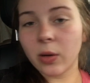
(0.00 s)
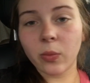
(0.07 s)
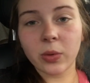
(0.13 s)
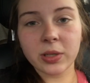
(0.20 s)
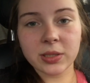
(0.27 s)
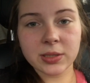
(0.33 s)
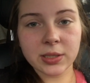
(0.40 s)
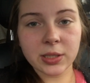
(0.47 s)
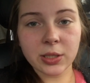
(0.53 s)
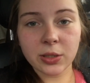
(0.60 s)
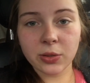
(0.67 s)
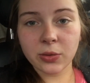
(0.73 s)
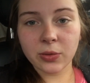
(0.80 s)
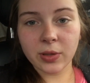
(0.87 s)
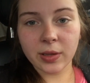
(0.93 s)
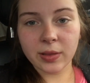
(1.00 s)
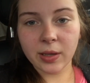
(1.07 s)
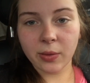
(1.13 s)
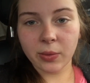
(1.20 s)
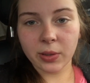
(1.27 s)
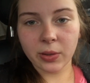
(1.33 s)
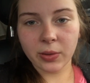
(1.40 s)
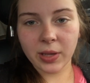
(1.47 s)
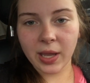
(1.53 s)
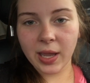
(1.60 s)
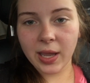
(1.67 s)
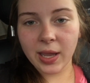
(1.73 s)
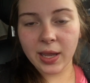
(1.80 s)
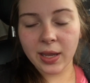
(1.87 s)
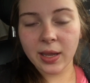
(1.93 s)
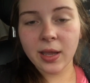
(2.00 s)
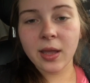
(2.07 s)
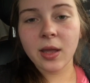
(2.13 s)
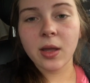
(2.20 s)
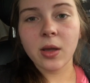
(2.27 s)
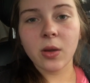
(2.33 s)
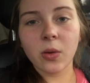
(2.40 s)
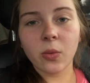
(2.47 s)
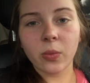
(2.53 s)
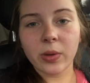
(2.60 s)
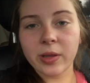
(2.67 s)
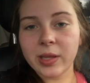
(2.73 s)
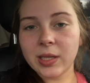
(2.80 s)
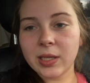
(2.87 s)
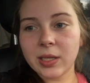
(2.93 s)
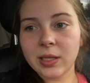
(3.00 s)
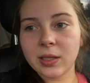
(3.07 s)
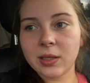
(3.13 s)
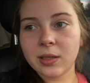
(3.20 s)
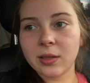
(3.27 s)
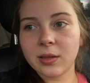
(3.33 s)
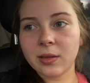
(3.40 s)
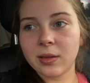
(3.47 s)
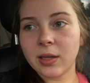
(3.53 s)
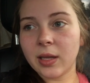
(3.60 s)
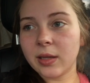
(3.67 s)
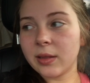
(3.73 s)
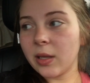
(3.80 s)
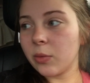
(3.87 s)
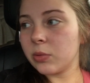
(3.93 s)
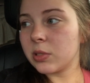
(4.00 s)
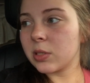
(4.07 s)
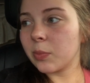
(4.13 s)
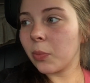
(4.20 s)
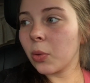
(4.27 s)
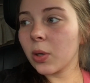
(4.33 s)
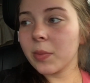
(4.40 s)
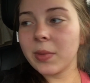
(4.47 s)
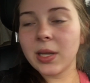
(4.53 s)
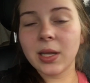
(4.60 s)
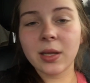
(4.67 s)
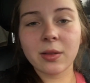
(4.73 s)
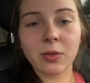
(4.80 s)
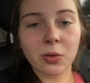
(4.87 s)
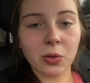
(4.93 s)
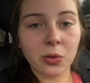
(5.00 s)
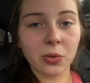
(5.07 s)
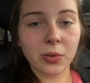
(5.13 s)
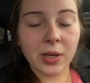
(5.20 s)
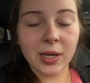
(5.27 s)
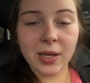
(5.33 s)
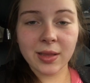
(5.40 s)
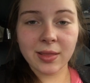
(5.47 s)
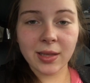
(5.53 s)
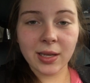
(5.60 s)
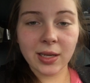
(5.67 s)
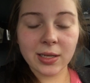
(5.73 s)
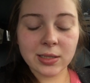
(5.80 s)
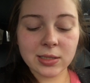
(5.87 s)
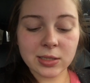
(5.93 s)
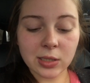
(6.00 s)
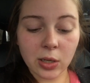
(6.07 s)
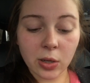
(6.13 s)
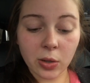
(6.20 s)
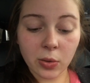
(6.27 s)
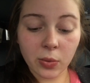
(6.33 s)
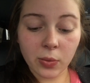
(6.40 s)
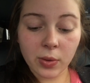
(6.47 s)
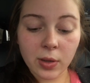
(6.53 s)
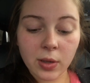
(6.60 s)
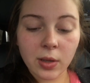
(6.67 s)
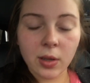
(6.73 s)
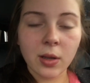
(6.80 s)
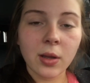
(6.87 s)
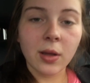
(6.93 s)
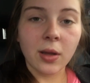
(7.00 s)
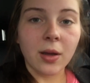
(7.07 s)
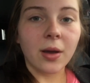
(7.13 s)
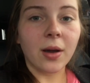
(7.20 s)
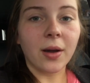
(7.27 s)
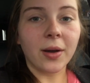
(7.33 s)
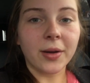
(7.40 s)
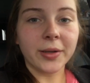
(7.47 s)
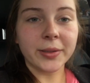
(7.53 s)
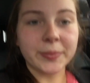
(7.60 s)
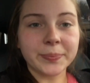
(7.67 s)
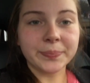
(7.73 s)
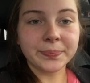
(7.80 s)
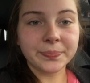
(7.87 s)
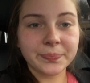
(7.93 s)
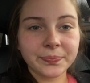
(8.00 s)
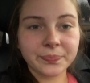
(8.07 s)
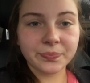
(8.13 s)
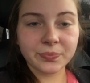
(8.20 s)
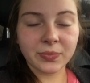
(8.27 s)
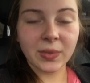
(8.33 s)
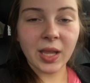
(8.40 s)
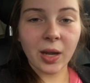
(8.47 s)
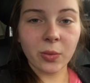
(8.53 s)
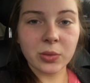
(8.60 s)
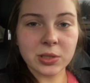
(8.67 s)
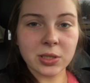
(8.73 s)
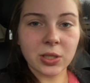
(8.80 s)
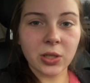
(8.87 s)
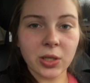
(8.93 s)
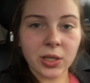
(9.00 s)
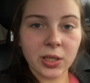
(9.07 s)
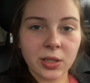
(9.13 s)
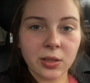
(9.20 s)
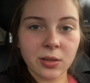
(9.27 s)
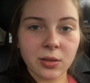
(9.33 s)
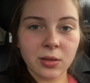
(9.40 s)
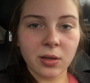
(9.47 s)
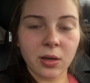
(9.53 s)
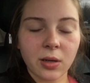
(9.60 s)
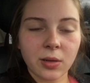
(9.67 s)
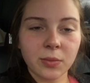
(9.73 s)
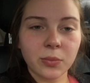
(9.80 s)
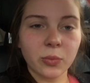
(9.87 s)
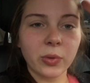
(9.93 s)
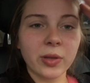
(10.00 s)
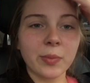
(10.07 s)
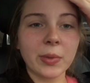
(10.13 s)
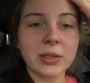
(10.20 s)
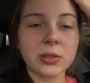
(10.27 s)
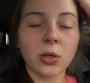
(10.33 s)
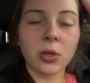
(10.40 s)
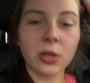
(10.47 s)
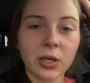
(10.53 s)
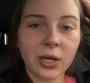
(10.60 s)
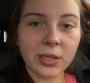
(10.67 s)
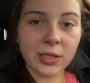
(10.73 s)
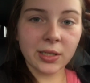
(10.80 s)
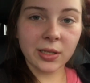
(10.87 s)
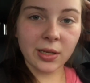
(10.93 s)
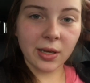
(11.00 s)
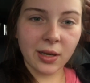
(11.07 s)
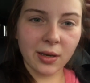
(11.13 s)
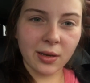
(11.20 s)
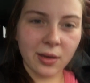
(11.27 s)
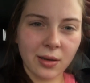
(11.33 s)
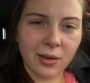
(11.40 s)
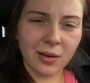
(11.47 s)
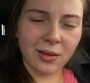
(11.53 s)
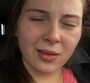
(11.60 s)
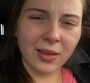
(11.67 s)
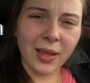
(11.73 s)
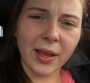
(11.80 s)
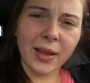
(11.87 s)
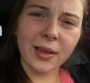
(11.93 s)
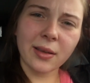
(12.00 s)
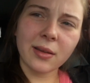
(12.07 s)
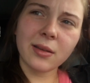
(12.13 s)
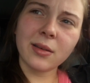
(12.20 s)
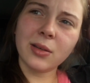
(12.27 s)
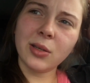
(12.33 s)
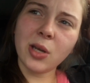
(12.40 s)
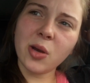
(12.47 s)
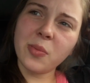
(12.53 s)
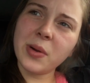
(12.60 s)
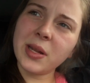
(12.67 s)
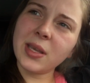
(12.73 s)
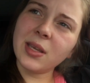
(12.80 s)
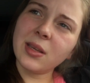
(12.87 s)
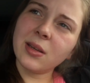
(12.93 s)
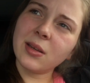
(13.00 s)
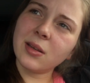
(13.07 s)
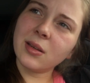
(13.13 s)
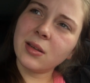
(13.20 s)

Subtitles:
I wanted to do, that they were okay with it, that they would support me through anything. So that was good. With my daughter, I didn't, like, nobody,